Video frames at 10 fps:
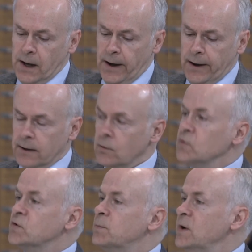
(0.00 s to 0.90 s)

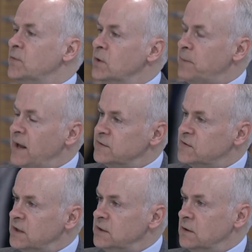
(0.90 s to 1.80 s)
also pray for the
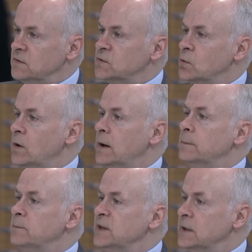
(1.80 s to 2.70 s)
Palestinians who are
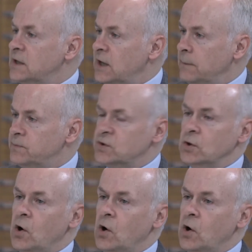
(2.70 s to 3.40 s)
being kept